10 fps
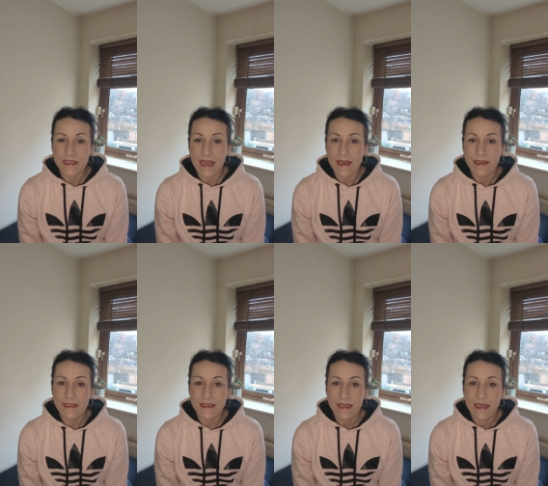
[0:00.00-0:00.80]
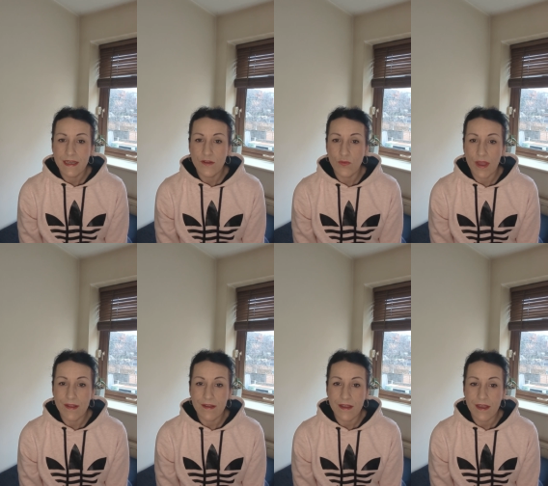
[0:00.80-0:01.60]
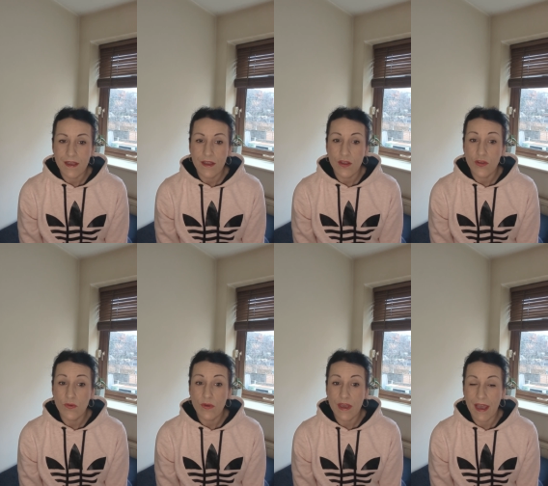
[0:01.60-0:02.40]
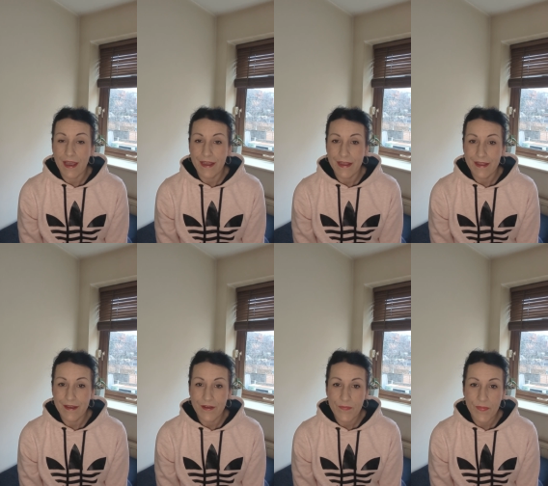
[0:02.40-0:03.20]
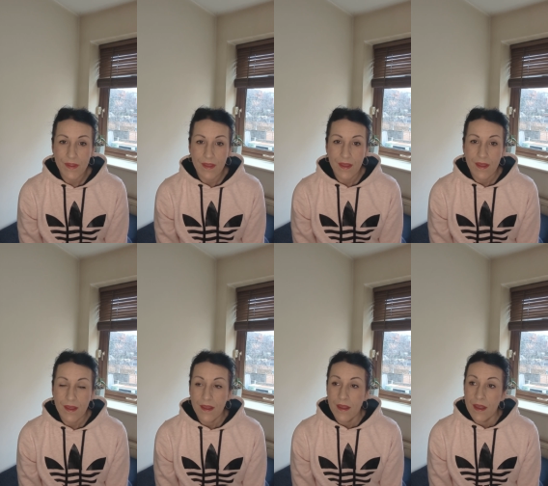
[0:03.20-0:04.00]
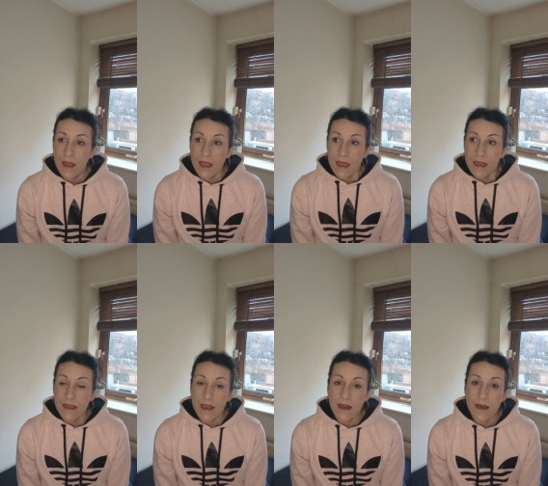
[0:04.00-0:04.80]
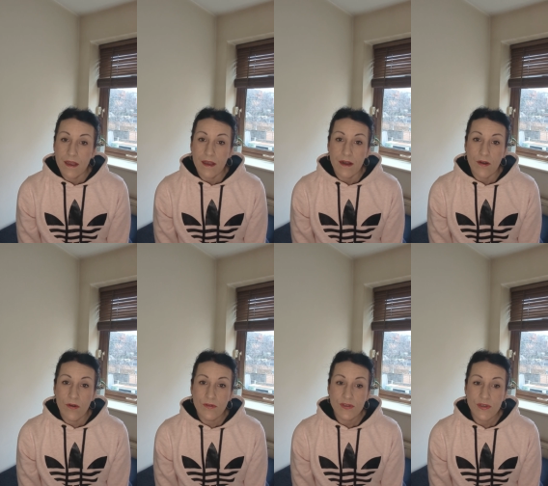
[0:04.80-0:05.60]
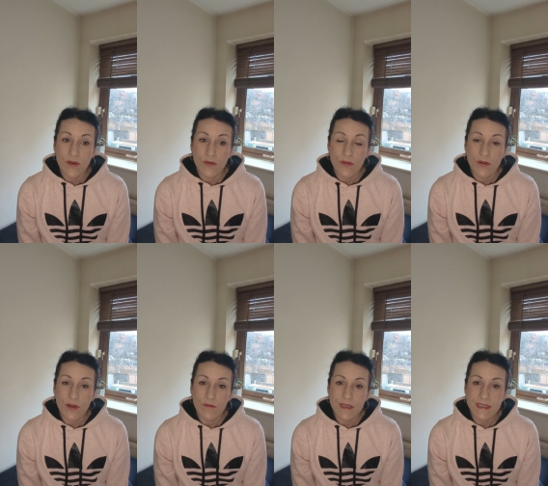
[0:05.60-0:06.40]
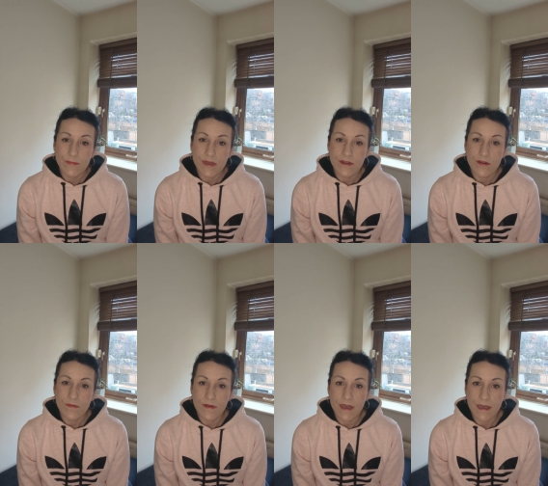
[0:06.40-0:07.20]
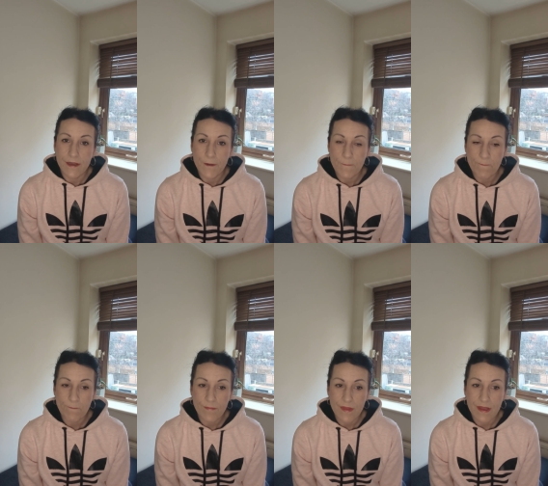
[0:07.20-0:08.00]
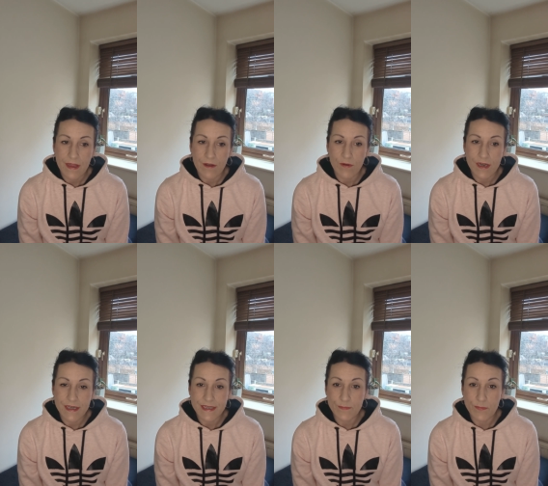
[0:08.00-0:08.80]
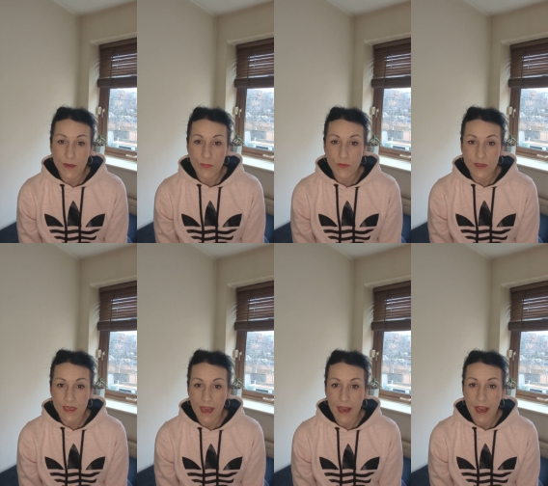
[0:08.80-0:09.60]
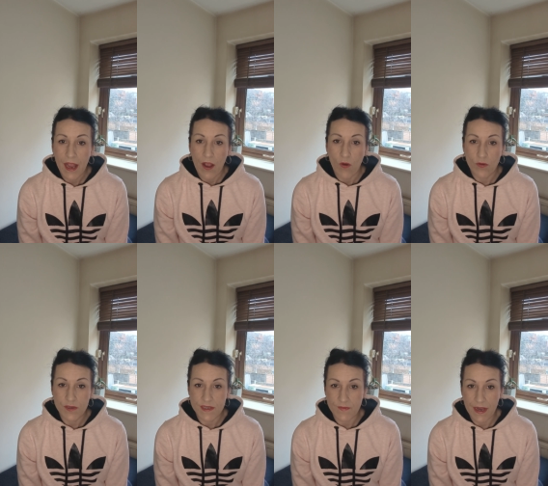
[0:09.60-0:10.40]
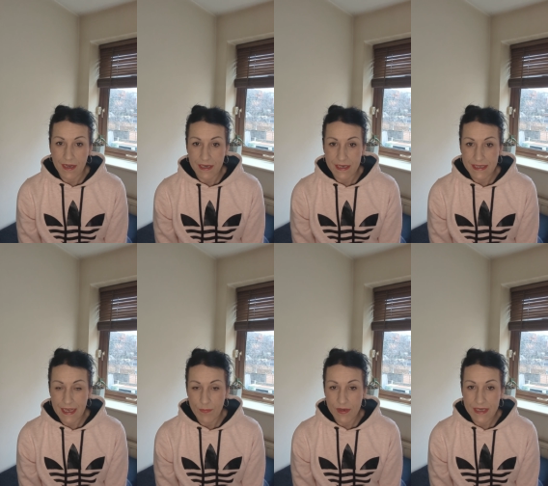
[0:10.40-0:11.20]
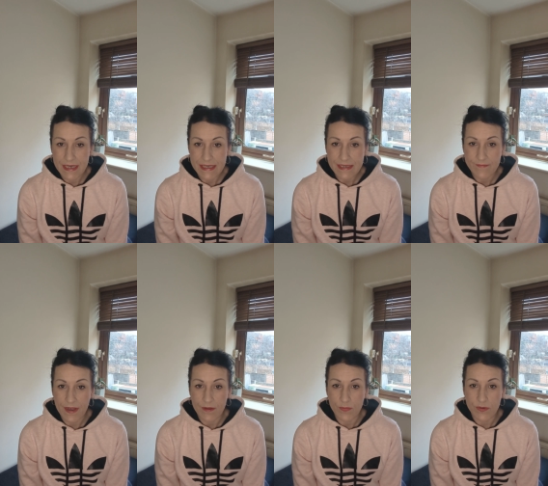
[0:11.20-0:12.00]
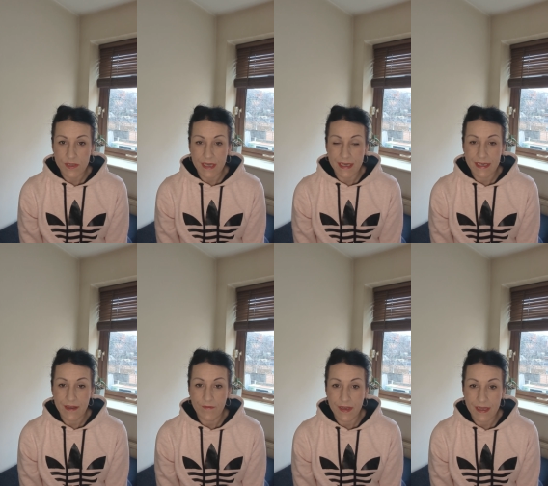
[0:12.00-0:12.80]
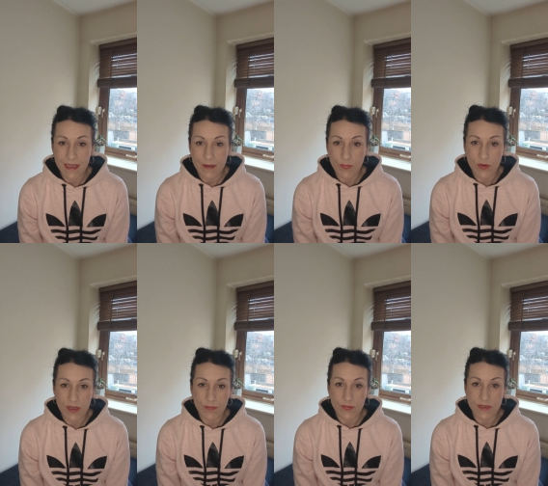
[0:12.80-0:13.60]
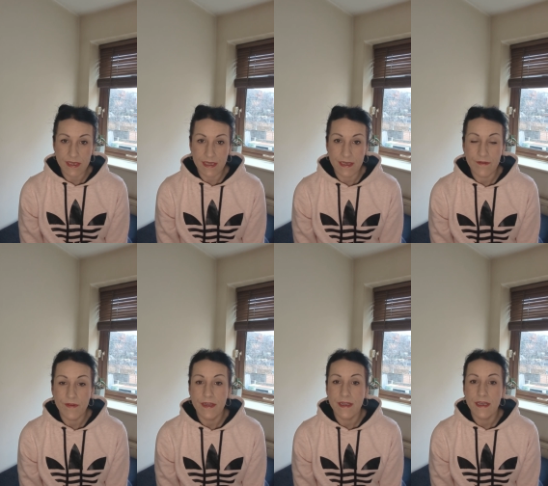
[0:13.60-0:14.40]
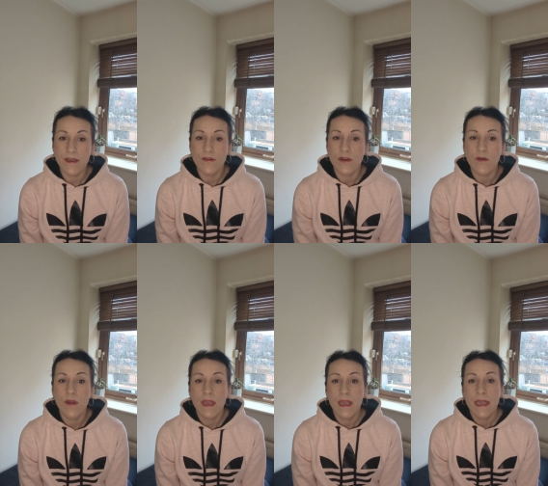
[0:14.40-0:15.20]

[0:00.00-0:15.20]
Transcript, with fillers: size 20 UK. Yeah. Then also, you know, it's a bit of a nowadays people say all this fat acceptance, fat positivity, body positivity. You know,